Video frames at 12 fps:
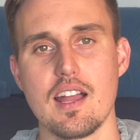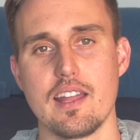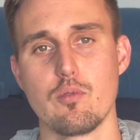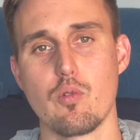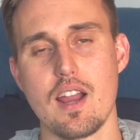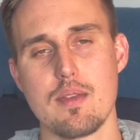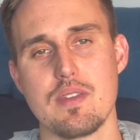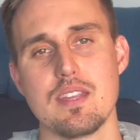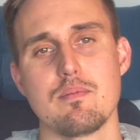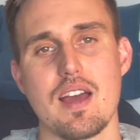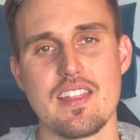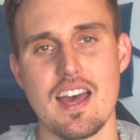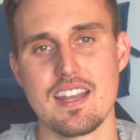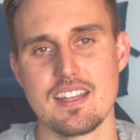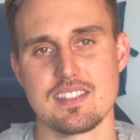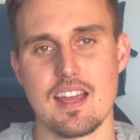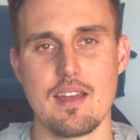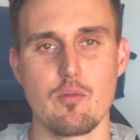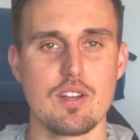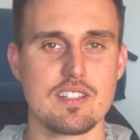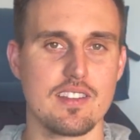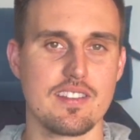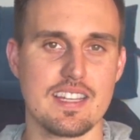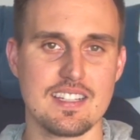And what I mean by that is I went
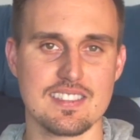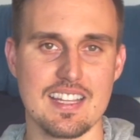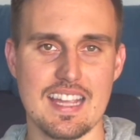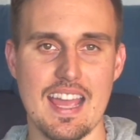to things like